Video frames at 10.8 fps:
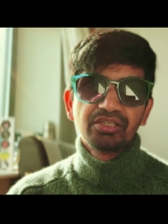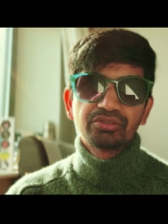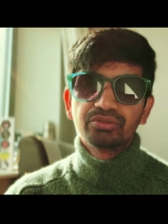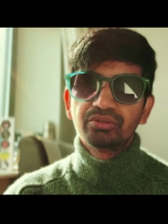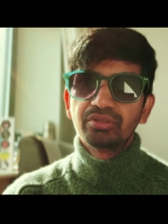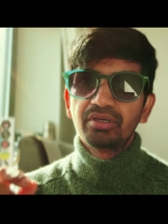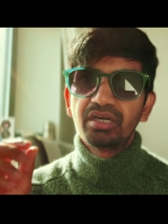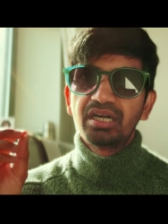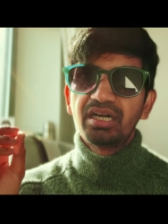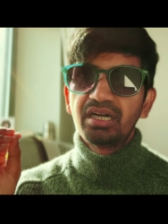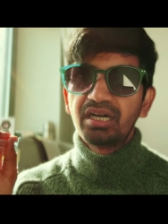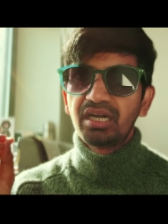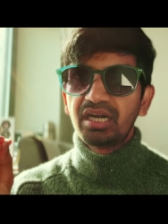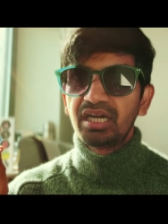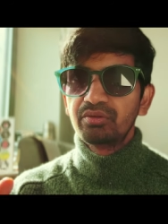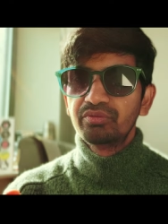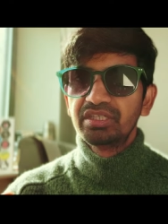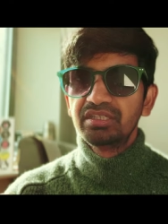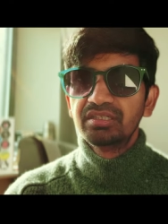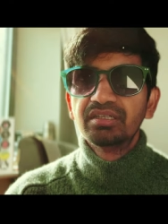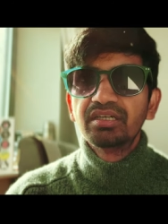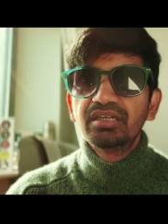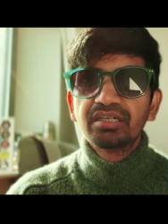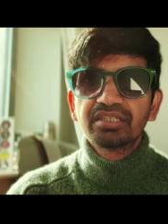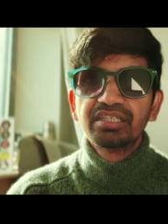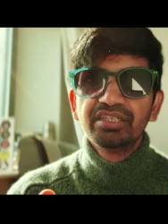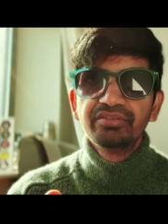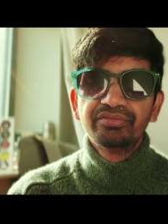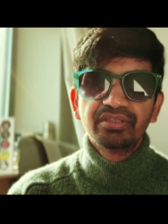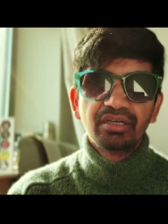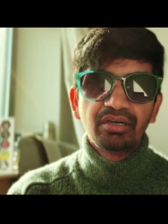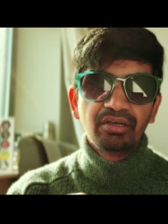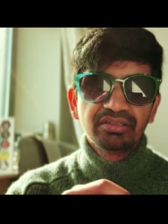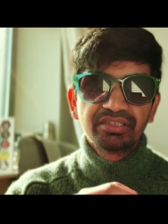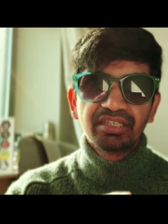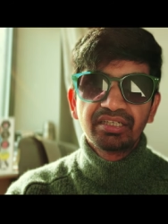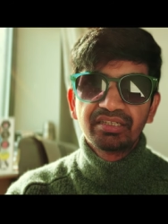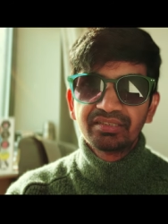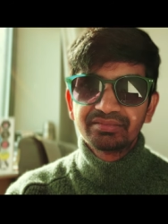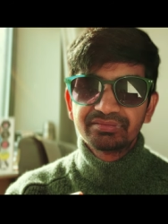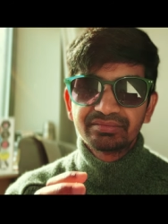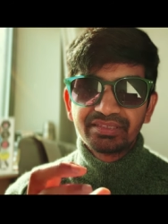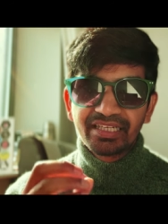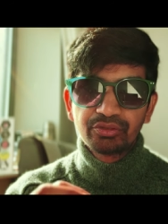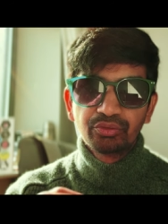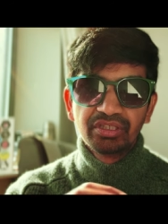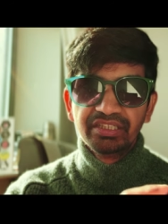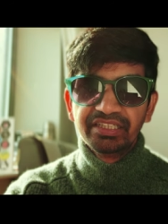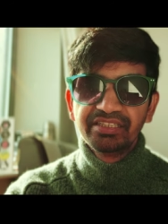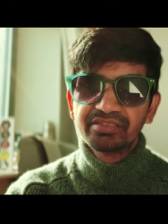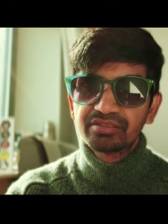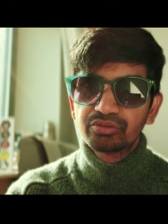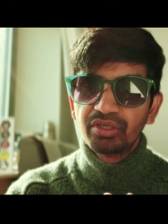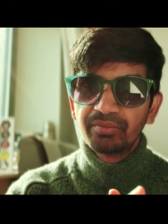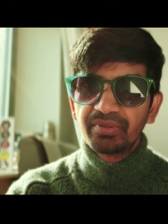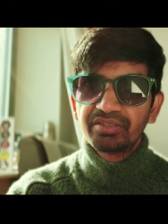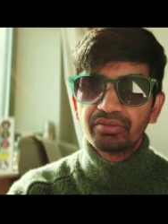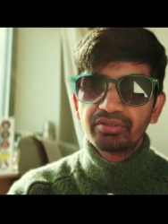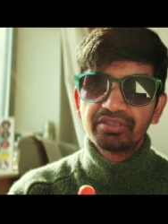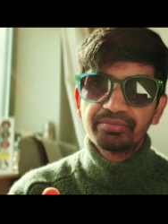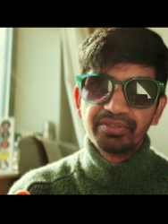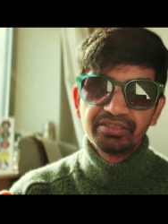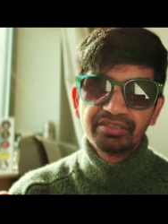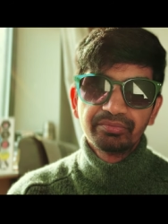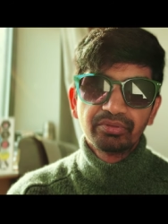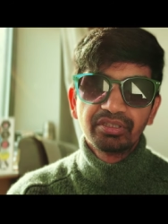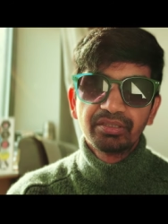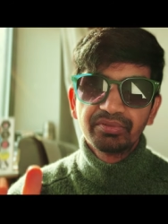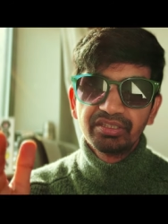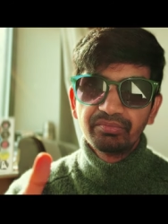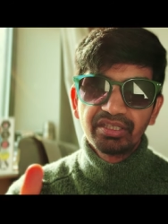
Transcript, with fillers: So I will give all the actual links to apply for this PhD program in